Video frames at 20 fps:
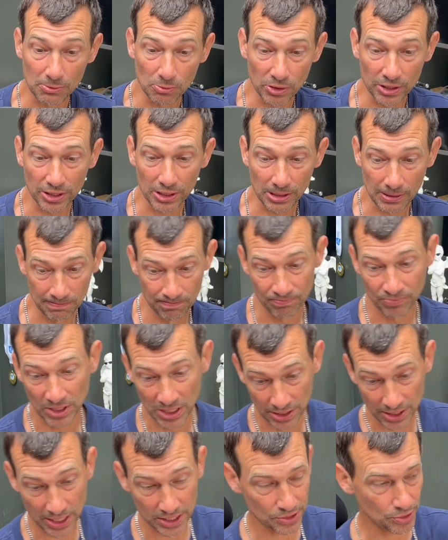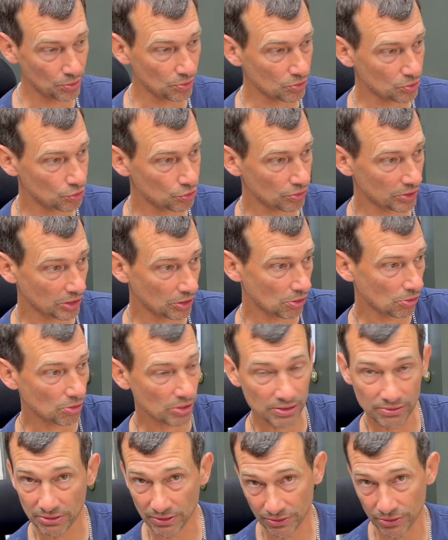whether that's to a stringer or
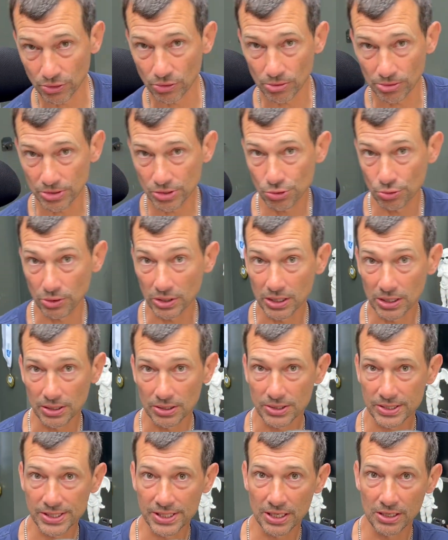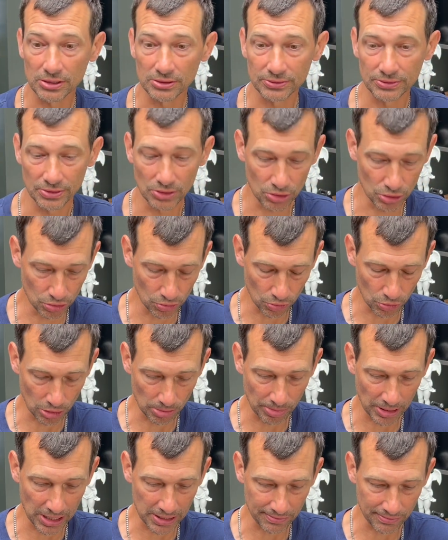even if you're stringing it yourself, you still got
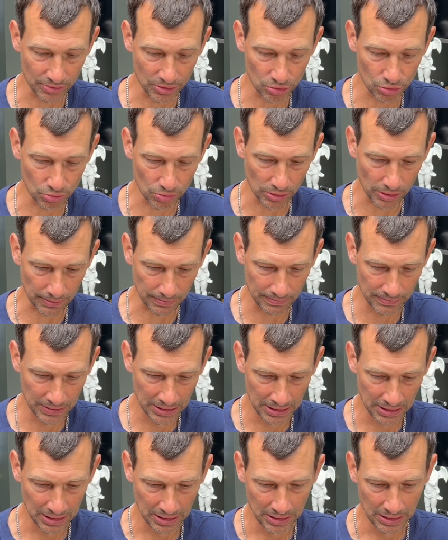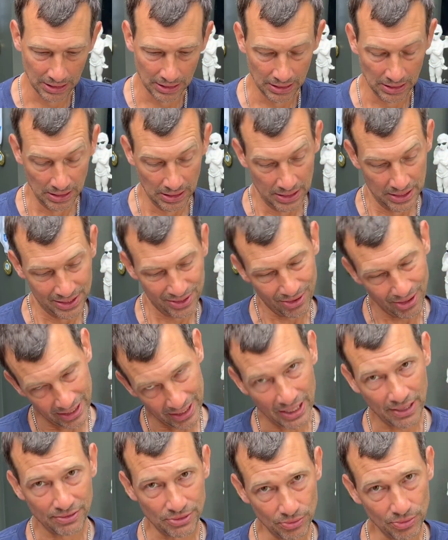to pay for the string. So I'm going
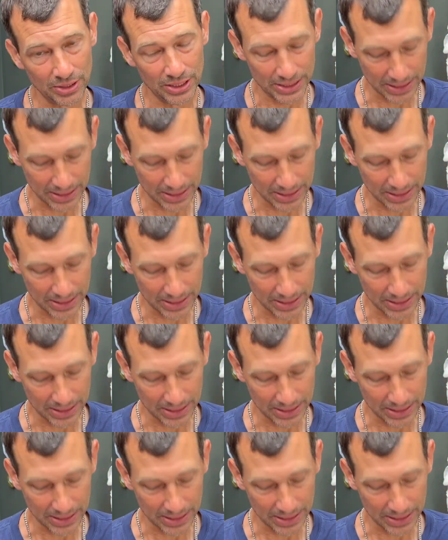to have to really